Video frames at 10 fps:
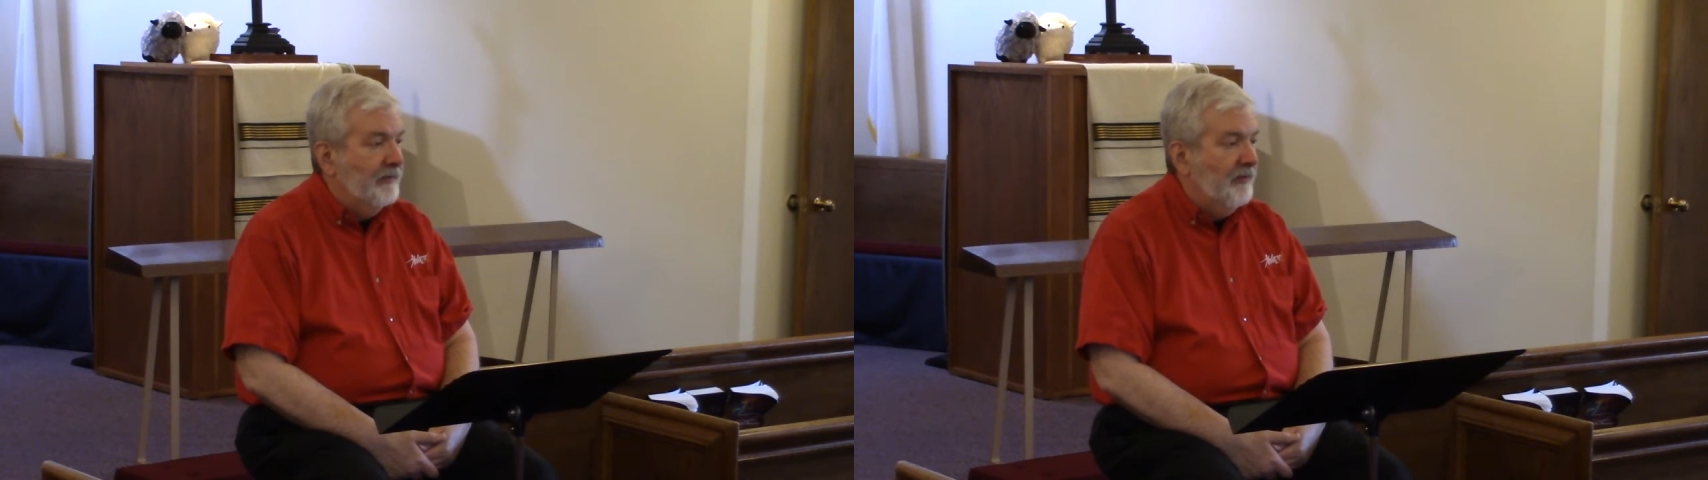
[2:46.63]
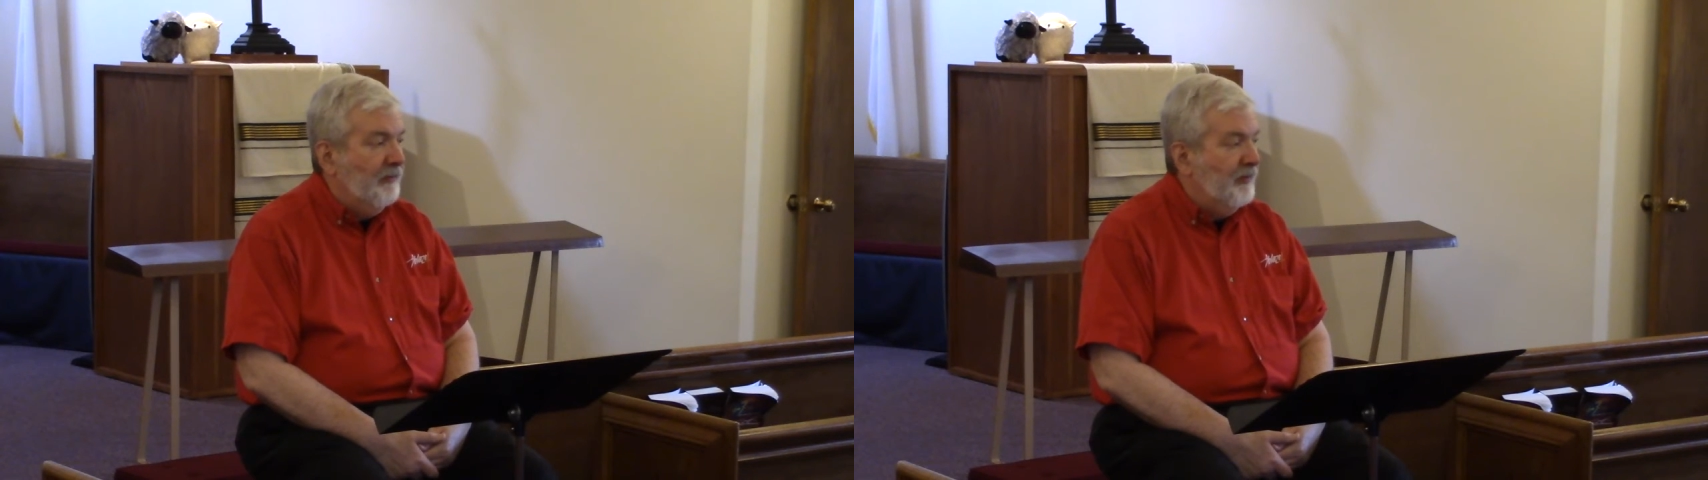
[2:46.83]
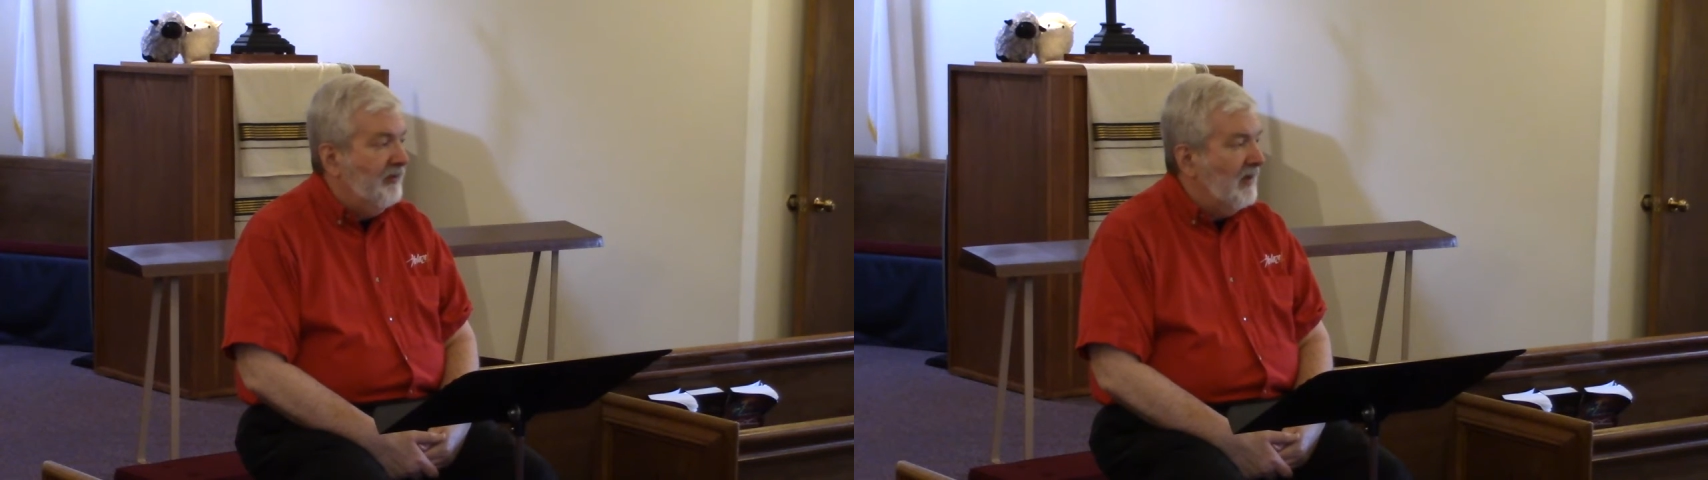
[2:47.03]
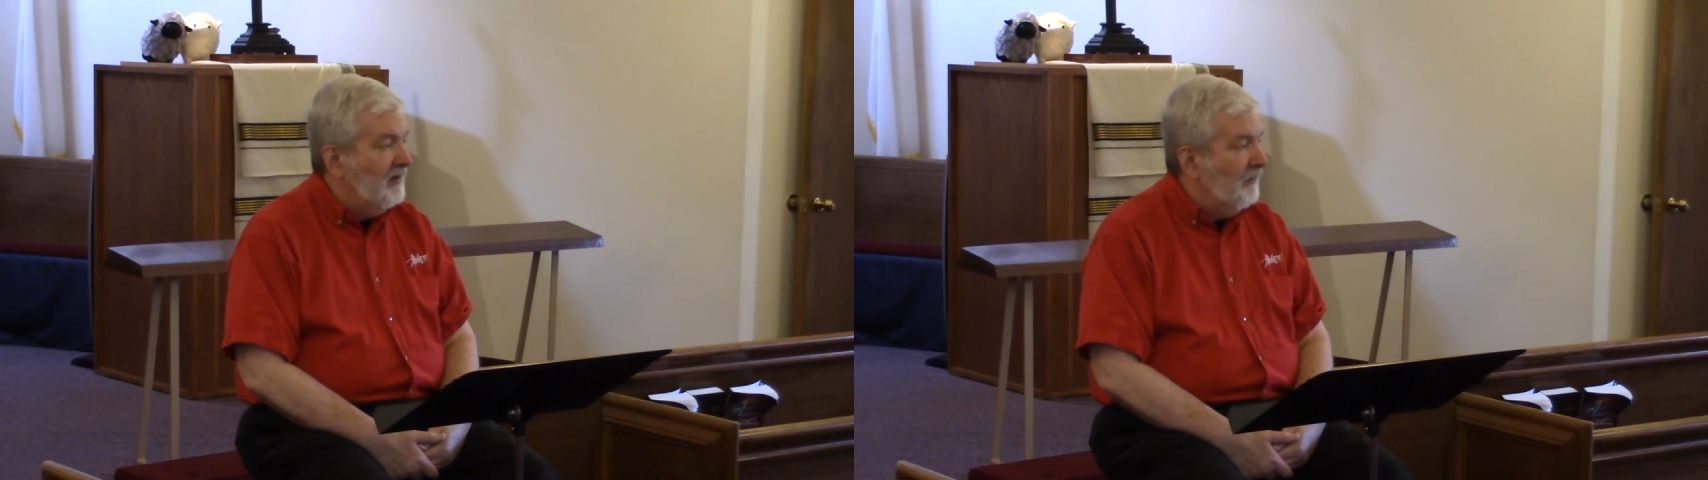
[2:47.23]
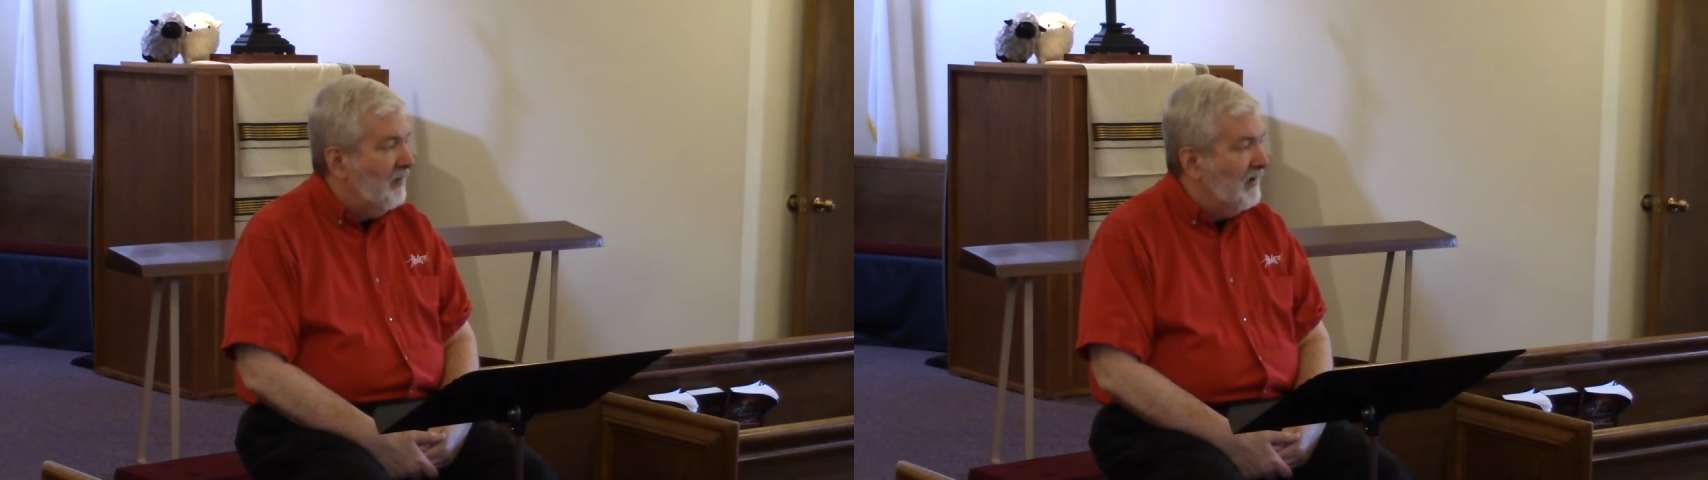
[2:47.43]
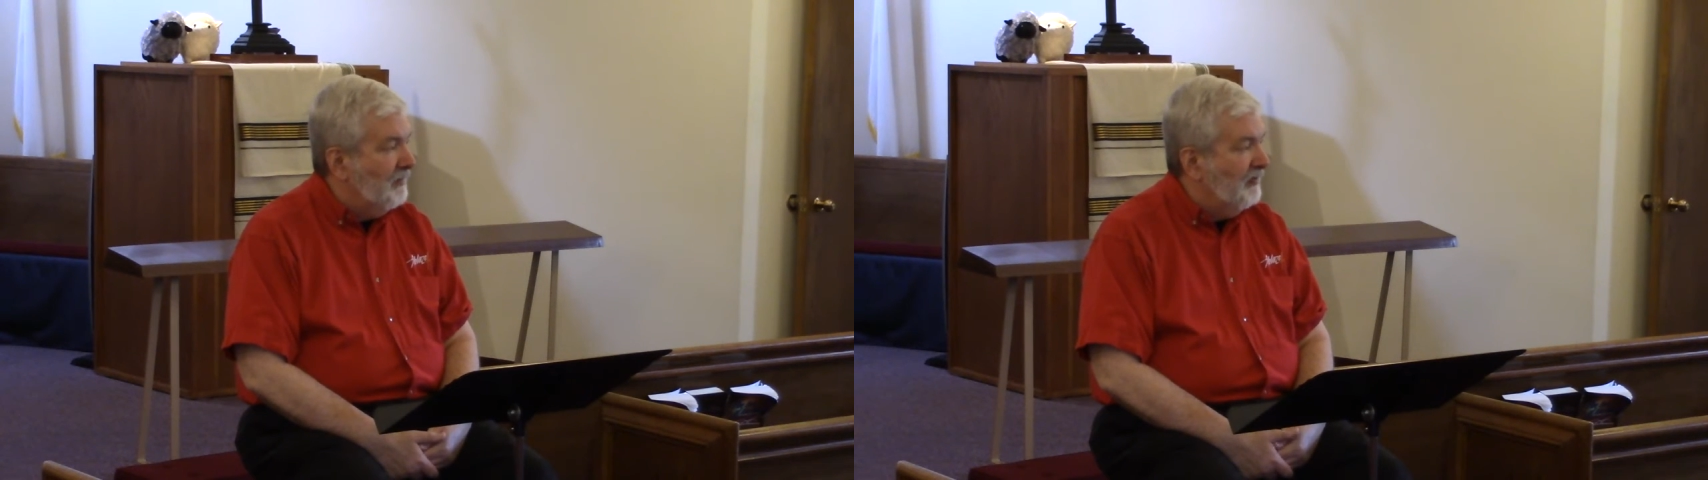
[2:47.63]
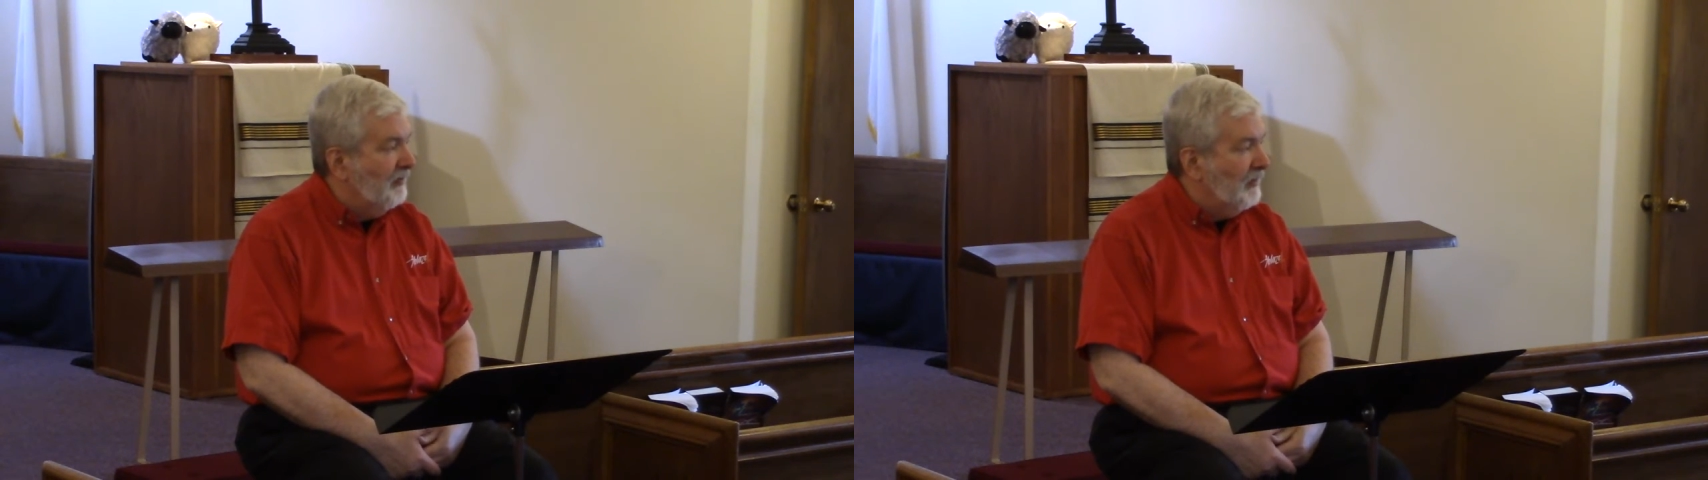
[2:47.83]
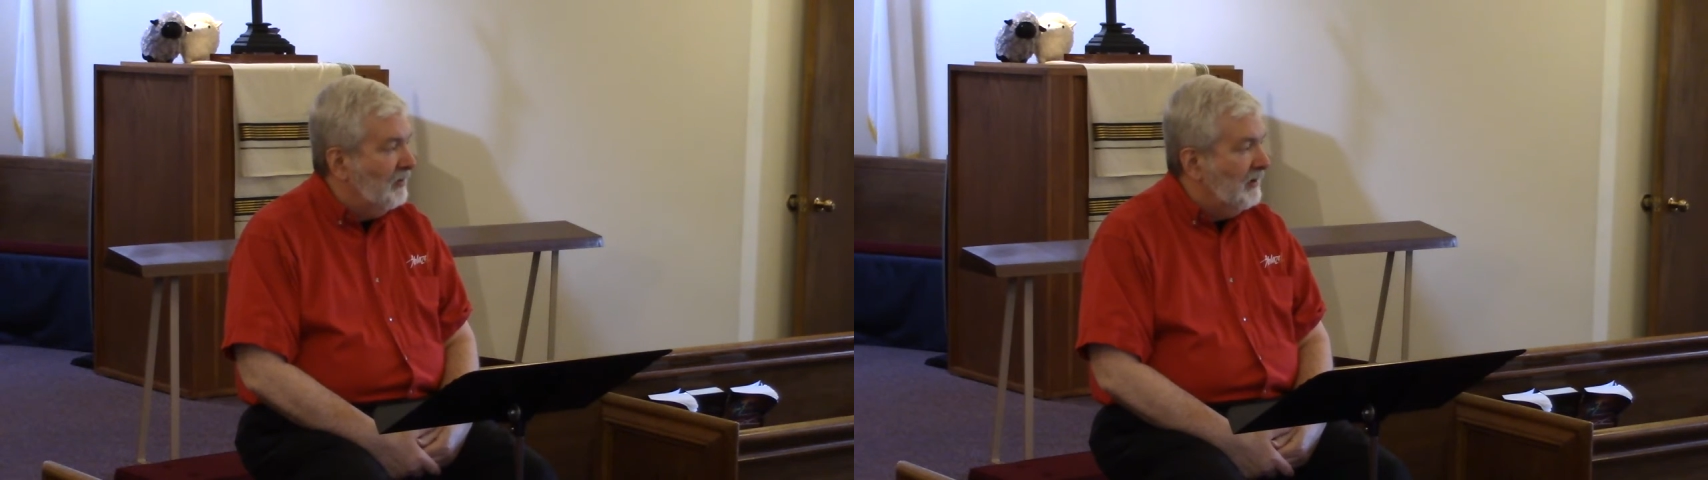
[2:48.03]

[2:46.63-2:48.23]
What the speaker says: So put that in your pipe and smoke.